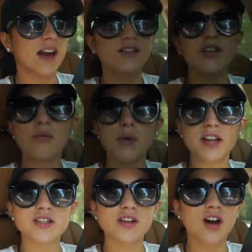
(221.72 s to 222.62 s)
I don't know
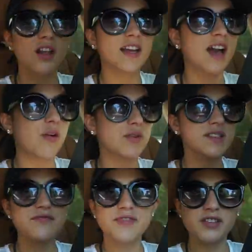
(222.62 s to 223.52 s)
what to call it. I
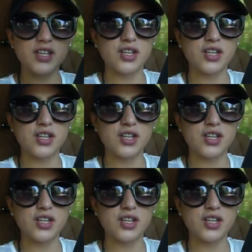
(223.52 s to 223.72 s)
wasn't feeling